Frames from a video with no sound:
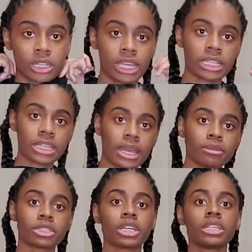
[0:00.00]
Neck type
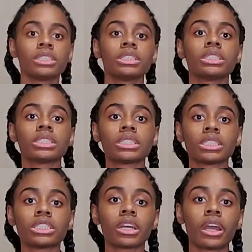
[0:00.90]
shirt. This is the
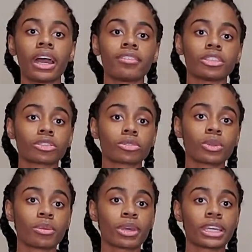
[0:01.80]
shirt I have on some
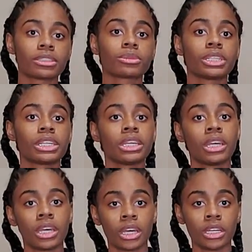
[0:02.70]
sweatpants with.
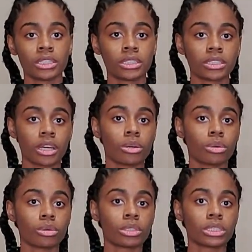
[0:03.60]
So
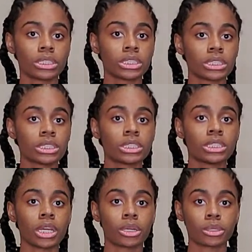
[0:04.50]
this is the
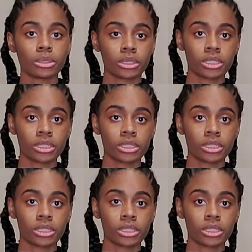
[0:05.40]
shirt.